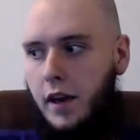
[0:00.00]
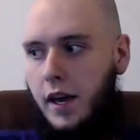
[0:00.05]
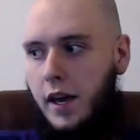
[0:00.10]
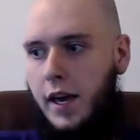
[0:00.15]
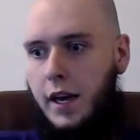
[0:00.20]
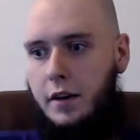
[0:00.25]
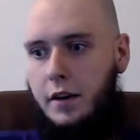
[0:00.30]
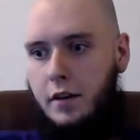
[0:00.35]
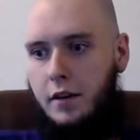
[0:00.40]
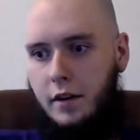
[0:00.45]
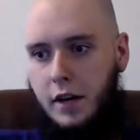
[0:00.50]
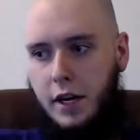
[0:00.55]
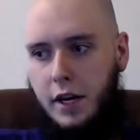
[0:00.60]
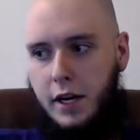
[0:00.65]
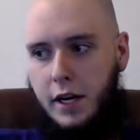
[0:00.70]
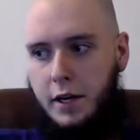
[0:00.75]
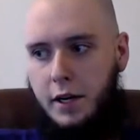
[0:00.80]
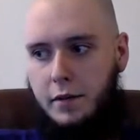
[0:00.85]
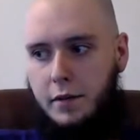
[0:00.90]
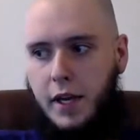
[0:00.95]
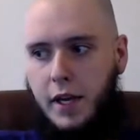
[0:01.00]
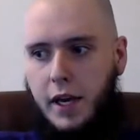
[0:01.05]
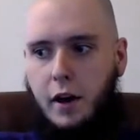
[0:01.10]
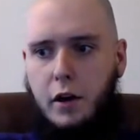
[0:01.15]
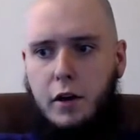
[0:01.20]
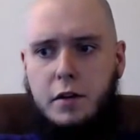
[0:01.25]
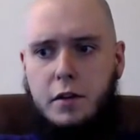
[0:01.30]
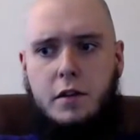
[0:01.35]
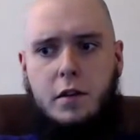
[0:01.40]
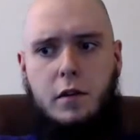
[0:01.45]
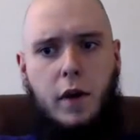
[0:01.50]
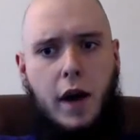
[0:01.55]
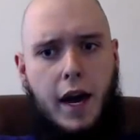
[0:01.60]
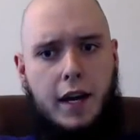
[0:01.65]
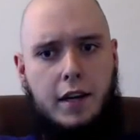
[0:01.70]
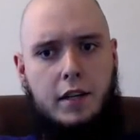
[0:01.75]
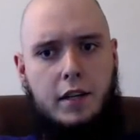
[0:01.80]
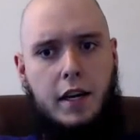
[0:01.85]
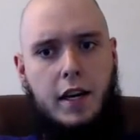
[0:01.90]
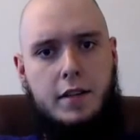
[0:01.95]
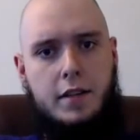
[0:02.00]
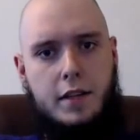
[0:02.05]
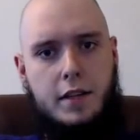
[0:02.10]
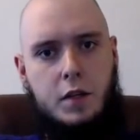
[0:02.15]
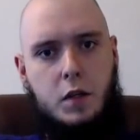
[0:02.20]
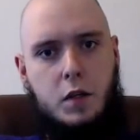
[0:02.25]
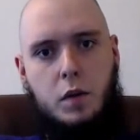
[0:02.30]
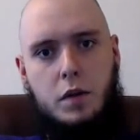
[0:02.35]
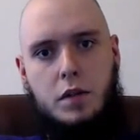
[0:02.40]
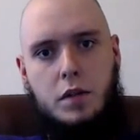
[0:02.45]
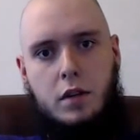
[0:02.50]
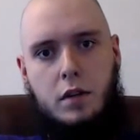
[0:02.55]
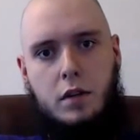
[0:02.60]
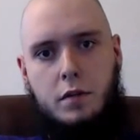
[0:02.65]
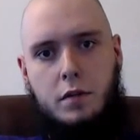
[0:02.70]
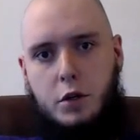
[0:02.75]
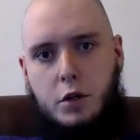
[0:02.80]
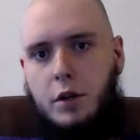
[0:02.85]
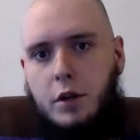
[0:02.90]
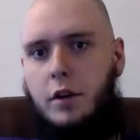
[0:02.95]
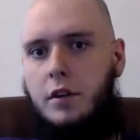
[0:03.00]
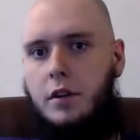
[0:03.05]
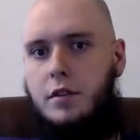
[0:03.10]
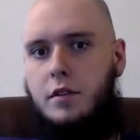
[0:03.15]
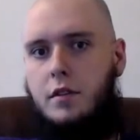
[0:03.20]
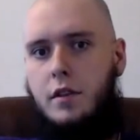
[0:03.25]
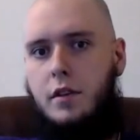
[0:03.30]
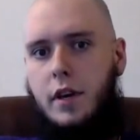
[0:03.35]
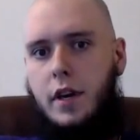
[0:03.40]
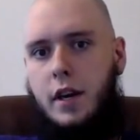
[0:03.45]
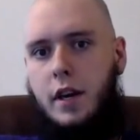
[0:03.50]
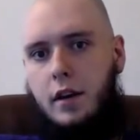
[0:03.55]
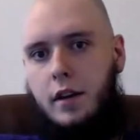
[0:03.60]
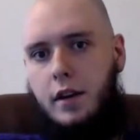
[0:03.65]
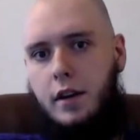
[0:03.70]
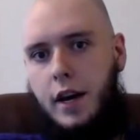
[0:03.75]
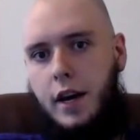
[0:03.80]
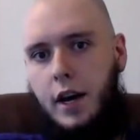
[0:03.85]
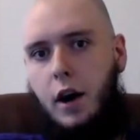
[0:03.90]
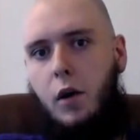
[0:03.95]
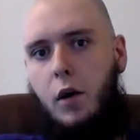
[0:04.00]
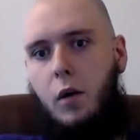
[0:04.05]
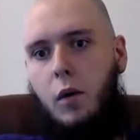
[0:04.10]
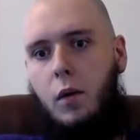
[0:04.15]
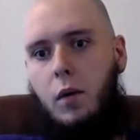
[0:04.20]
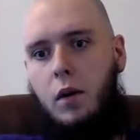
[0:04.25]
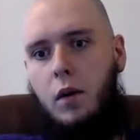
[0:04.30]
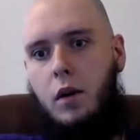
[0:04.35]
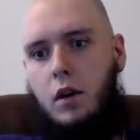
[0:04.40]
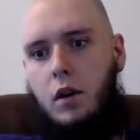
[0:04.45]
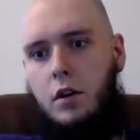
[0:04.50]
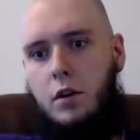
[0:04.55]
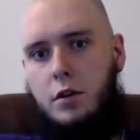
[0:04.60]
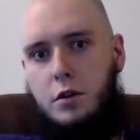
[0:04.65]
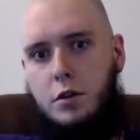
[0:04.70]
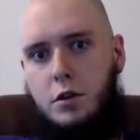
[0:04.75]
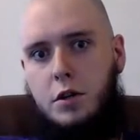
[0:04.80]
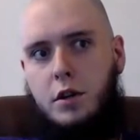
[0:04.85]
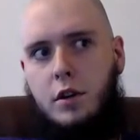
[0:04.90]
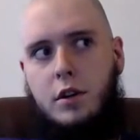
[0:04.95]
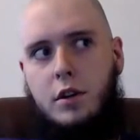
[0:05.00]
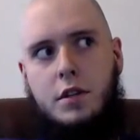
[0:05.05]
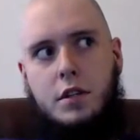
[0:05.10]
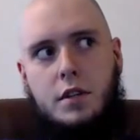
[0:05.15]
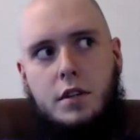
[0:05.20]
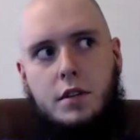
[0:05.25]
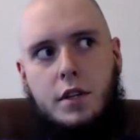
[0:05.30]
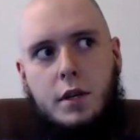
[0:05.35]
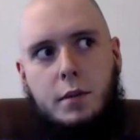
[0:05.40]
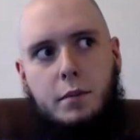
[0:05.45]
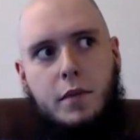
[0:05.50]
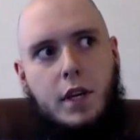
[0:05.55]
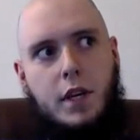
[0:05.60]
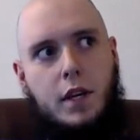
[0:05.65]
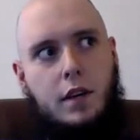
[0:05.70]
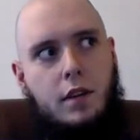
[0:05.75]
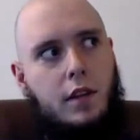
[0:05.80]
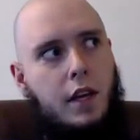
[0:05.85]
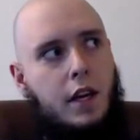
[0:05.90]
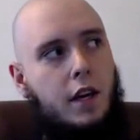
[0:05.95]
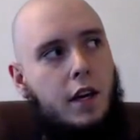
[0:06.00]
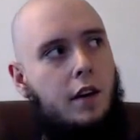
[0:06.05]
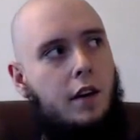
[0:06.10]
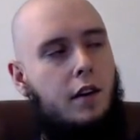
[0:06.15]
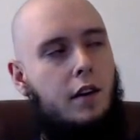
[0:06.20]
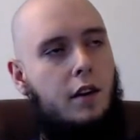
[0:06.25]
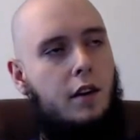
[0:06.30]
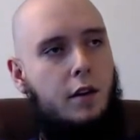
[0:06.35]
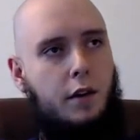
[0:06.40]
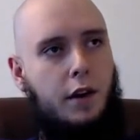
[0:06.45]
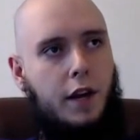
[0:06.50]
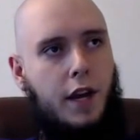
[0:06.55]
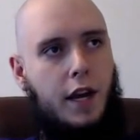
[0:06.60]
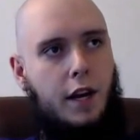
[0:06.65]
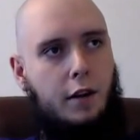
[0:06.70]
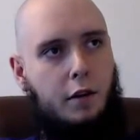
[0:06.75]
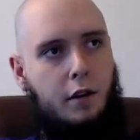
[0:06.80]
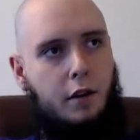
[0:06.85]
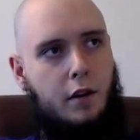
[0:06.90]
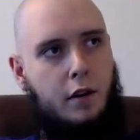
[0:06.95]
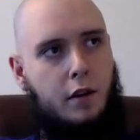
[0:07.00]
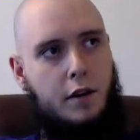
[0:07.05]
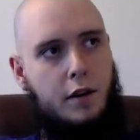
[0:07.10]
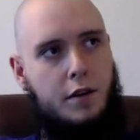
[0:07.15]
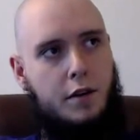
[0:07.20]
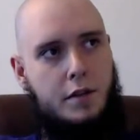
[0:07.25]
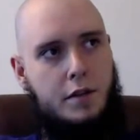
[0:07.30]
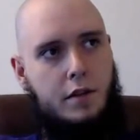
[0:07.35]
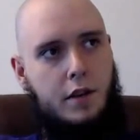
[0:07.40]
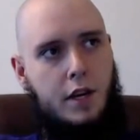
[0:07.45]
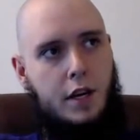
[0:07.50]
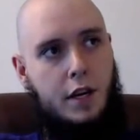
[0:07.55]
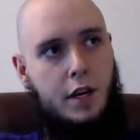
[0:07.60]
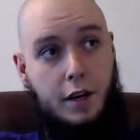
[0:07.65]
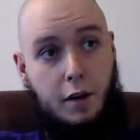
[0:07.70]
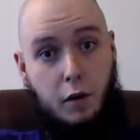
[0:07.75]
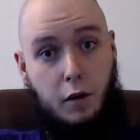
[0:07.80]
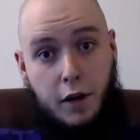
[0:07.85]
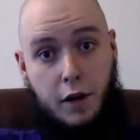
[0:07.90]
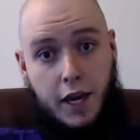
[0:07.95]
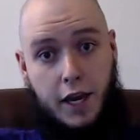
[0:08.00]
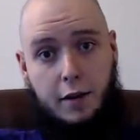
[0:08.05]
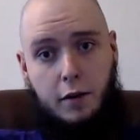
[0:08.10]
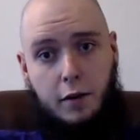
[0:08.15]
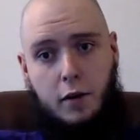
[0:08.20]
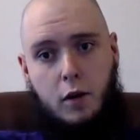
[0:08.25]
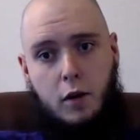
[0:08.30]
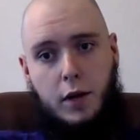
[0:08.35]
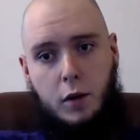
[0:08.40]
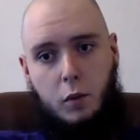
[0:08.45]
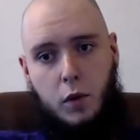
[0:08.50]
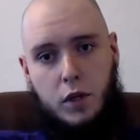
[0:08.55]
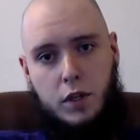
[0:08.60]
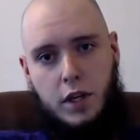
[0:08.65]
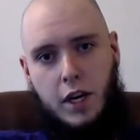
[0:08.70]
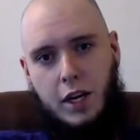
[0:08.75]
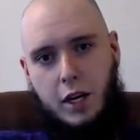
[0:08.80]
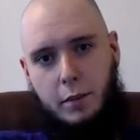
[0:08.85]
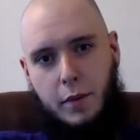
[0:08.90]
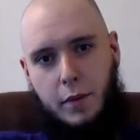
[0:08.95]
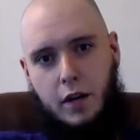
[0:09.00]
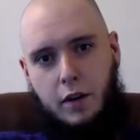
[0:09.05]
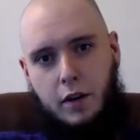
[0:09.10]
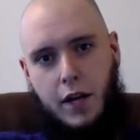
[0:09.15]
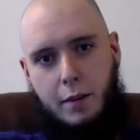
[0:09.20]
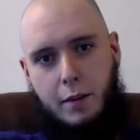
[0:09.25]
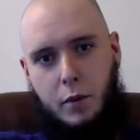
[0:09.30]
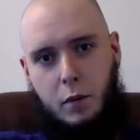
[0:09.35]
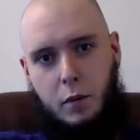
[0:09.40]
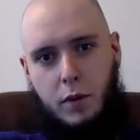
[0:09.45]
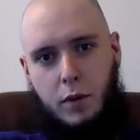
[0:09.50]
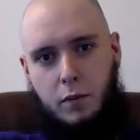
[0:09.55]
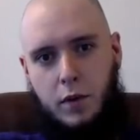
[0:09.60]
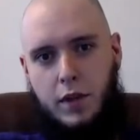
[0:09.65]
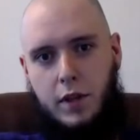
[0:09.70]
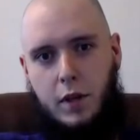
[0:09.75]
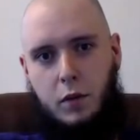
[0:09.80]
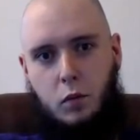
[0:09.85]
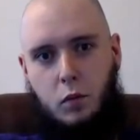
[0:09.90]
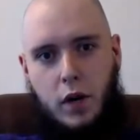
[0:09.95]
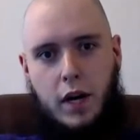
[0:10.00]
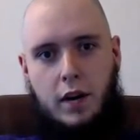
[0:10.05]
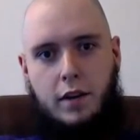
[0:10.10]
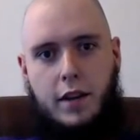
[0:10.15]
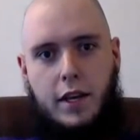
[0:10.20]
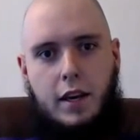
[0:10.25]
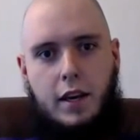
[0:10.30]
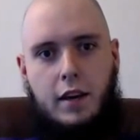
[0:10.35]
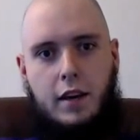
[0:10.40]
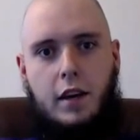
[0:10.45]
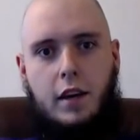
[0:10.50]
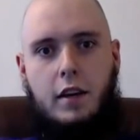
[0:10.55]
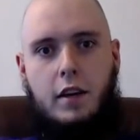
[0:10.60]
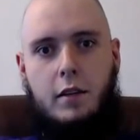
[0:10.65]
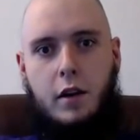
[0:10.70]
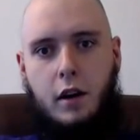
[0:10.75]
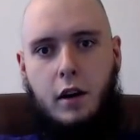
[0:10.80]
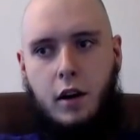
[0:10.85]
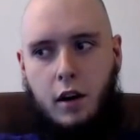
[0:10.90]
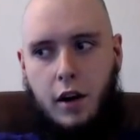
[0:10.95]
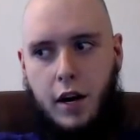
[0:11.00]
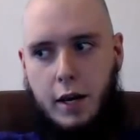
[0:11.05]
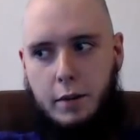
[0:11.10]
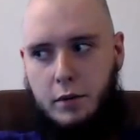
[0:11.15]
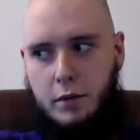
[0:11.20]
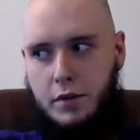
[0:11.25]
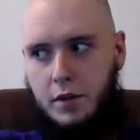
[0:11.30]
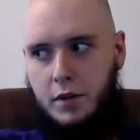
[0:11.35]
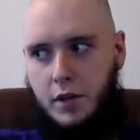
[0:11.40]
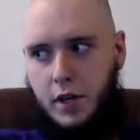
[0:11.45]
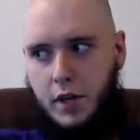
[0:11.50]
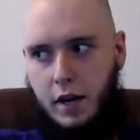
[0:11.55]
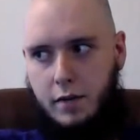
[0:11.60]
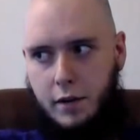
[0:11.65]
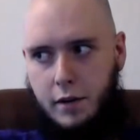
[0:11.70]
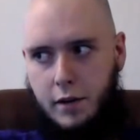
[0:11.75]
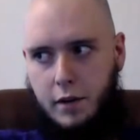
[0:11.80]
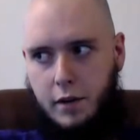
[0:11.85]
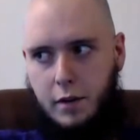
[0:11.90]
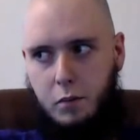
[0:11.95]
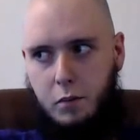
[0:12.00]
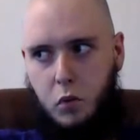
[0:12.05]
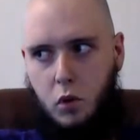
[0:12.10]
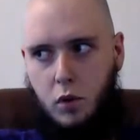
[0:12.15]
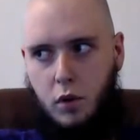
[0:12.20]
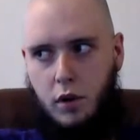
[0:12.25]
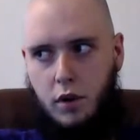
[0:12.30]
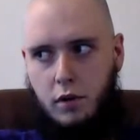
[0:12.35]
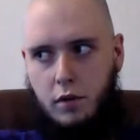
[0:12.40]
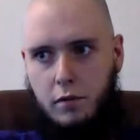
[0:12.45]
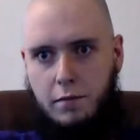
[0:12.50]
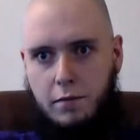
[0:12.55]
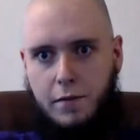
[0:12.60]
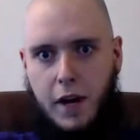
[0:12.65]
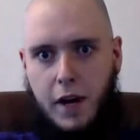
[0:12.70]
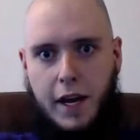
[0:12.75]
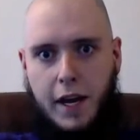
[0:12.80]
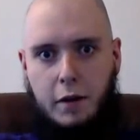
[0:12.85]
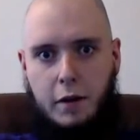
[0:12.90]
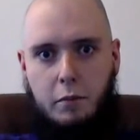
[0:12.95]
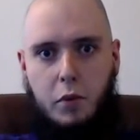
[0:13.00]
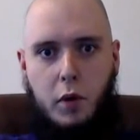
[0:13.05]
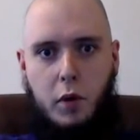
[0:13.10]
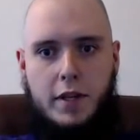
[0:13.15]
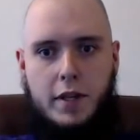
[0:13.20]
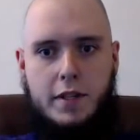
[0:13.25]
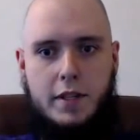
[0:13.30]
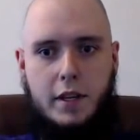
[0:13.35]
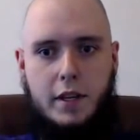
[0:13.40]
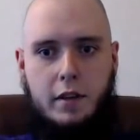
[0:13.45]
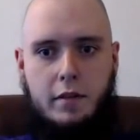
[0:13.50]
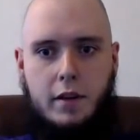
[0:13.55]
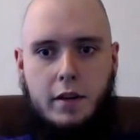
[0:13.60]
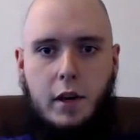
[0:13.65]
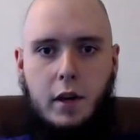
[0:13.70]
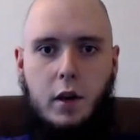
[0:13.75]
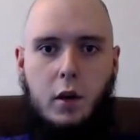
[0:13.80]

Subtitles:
And they also act as a source of sugars. Now, sugars is something that in organic growing, we talk about a lot, but we really rarely are able to cover the more fine points of.